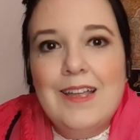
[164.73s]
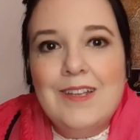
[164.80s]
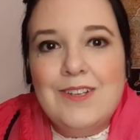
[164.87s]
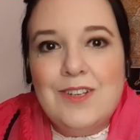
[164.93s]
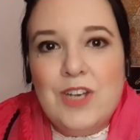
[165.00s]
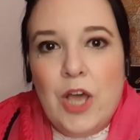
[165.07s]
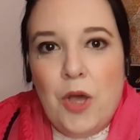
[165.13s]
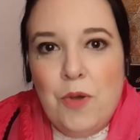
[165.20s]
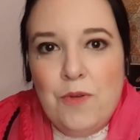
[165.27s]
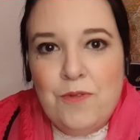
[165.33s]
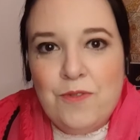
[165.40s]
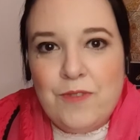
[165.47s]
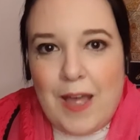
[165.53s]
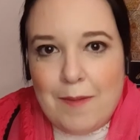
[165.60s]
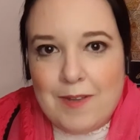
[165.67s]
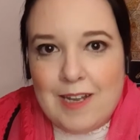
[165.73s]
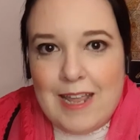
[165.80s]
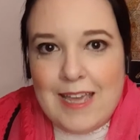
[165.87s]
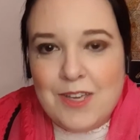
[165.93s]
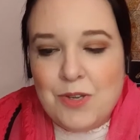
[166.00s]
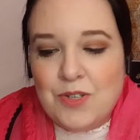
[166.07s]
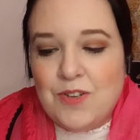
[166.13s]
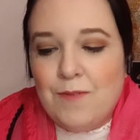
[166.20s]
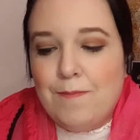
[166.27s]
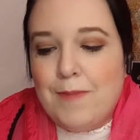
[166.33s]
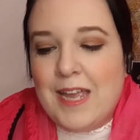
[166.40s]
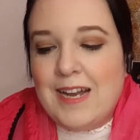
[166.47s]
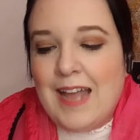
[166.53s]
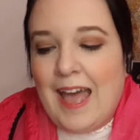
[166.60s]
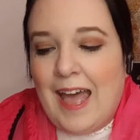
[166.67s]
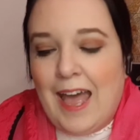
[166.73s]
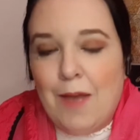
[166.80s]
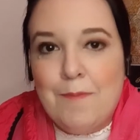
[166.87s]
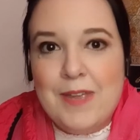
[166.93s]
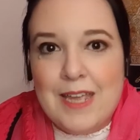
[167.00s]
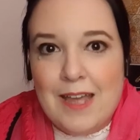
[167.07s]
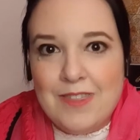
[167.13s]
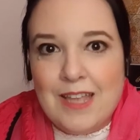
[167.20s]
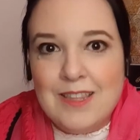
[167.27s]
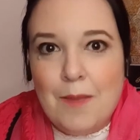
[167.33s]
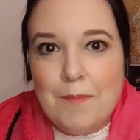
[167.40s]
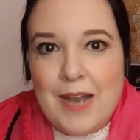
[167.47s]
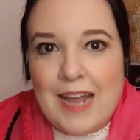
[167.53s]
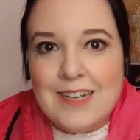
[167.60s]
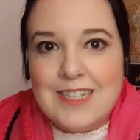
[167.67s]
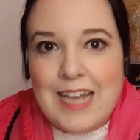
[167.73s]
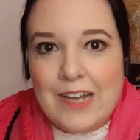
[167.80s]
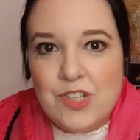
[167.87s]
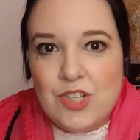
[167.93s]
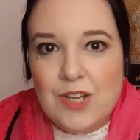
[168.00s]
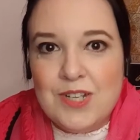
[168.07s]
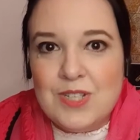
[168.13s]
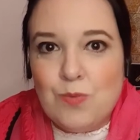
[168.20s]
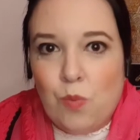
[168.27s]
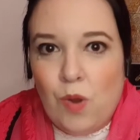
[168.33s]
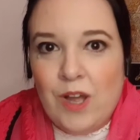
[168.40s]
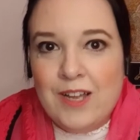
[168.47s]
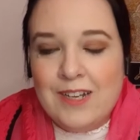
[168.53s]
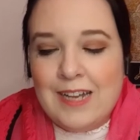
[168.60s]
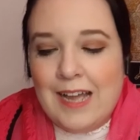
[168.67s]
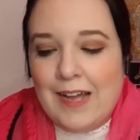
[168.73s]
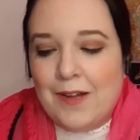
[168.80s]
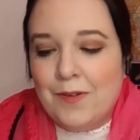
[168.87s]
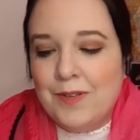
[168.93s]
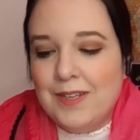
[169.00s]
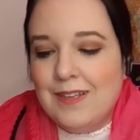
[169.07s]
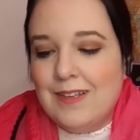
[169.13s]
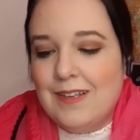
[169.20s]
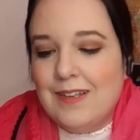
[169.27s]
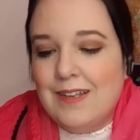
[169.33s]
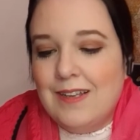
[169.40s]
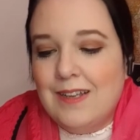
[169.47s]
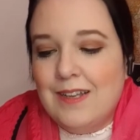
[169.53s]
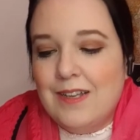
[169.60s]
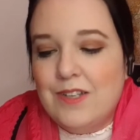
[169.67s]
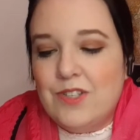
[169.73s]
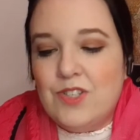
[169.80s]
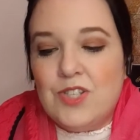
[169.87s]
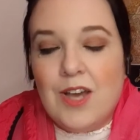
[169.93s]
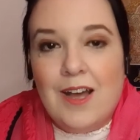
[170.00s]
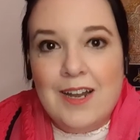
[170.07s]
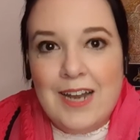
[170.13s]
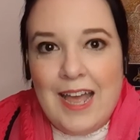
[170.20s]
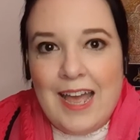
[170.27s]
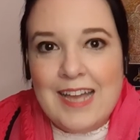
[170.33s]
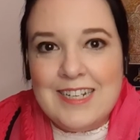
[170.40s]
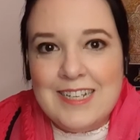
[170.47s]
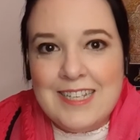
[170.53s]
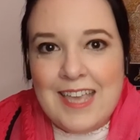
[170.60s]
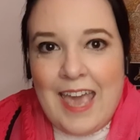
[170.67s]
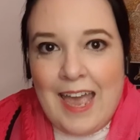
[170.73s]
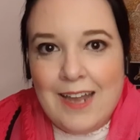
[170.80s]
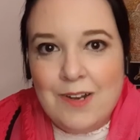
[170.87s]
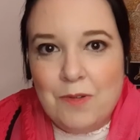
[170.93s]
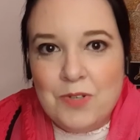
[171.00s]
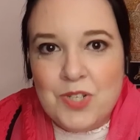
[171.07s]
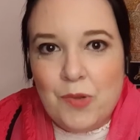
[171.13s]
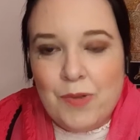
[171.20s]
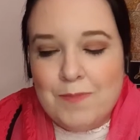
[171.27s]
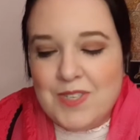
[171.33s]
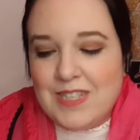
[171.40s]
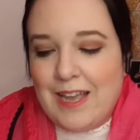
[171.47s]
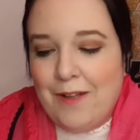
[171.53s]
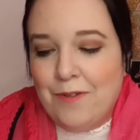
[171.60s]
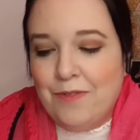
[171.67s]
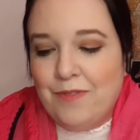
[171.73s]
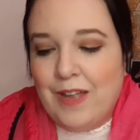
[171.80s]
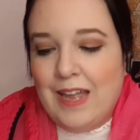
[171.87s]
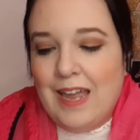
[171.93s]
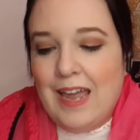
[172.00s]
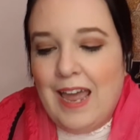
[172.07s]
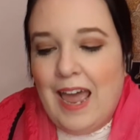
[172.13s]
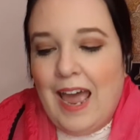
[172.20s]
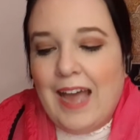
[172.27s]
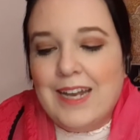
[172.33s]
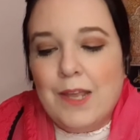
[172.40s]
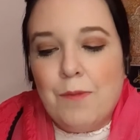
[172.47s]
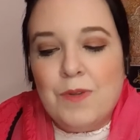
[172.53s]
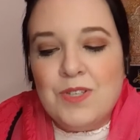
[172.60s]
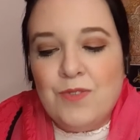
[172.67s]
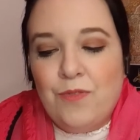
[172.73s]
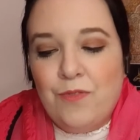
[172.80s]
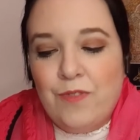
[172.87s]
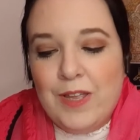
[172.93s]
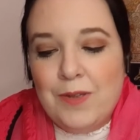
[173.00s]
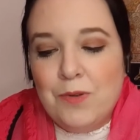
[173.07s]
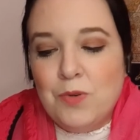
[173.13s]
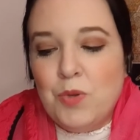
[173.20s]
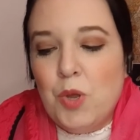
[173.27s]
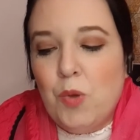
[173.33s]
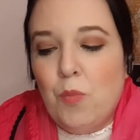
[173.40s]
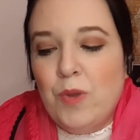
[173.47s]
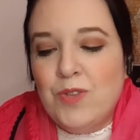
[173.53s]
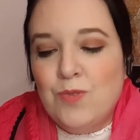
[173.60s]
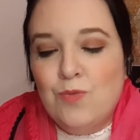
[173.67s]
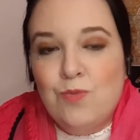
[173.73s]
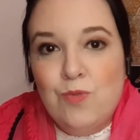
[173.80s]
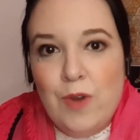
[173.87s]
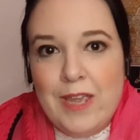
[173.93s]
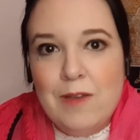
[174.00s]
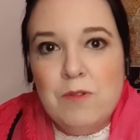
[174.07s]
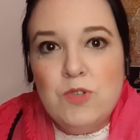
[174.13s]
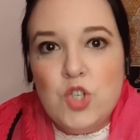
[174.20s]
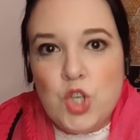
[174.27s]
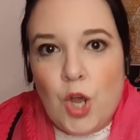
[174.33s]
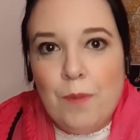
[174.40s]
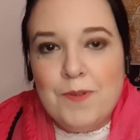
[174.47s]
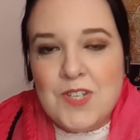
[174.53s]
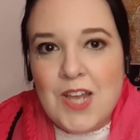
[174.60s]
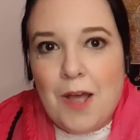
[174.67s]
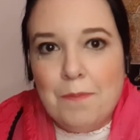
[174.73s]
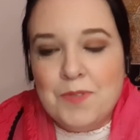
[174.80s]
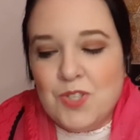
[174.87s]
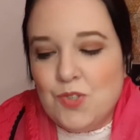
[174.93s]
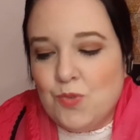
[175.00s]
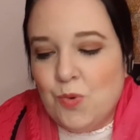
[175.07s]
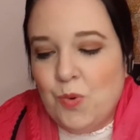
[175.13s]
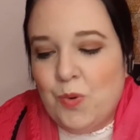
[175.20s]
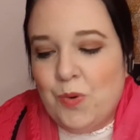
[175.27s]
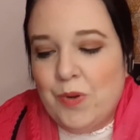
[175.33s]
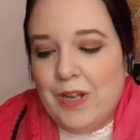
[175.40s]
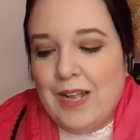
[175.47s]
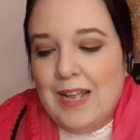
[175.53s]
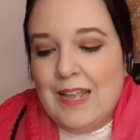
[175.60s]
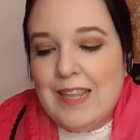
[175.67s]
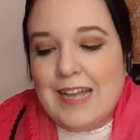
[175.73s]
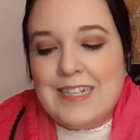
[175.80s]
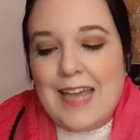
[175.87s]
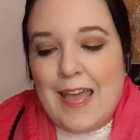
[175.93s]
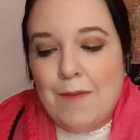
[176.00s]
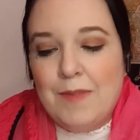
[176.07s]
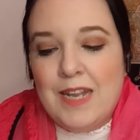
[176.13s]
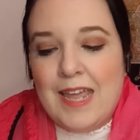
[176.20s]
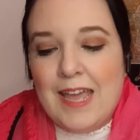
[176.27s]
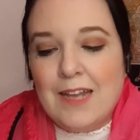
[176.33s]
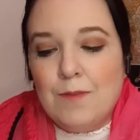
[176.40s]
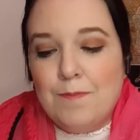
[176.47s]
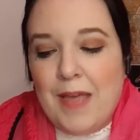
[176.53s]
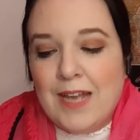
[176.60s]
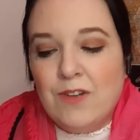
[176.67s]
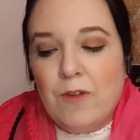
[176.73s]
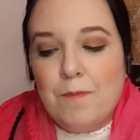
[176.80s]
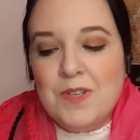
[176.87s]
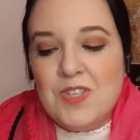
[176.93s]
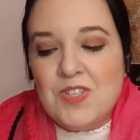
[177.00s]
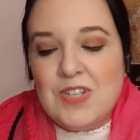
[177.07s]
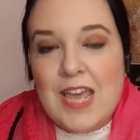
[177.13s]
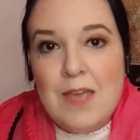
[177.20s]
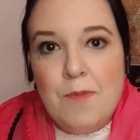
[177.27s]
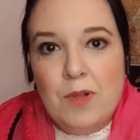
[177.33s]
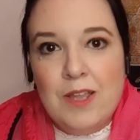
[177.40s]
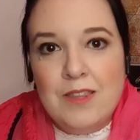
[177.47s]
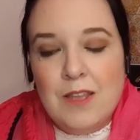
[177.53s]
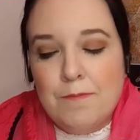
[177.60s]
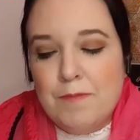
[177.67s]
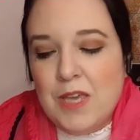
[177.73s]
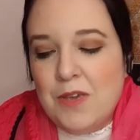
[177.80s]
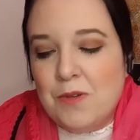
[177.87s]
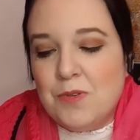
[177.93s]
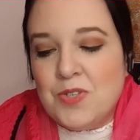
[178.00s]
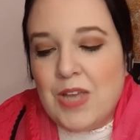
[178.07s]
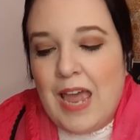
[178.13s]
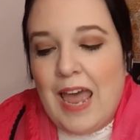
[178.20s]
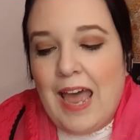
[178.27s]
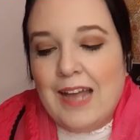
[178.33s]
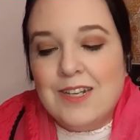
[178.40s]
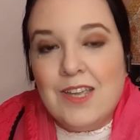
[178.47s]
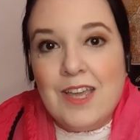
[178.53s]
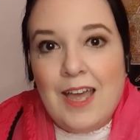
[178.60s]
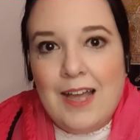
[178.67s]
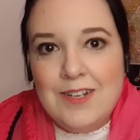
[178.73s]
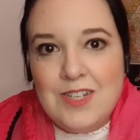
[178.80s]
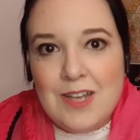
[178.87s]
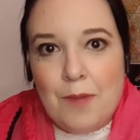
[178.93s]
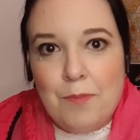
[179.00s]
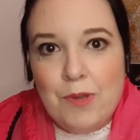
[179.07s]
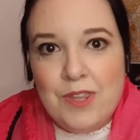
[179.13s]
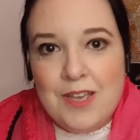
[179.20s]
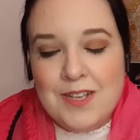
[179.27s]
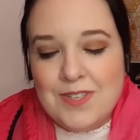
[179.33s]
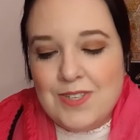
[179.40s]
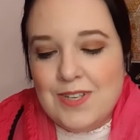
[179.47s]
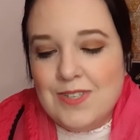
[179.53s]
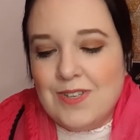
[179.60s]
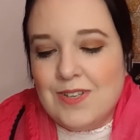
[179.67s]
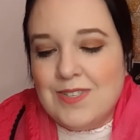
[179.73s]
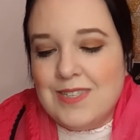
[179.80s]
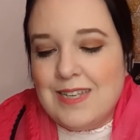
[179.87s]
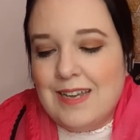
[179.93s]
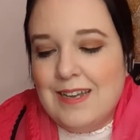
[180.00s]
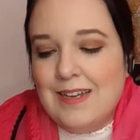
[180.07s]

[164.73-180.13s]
No family could have been happier than the Plantagenets were now. Darner had his kennel to himself, and it was filled with real chopped-up straw that Emily had begged from a stable in the Mews and cut up with her scissors.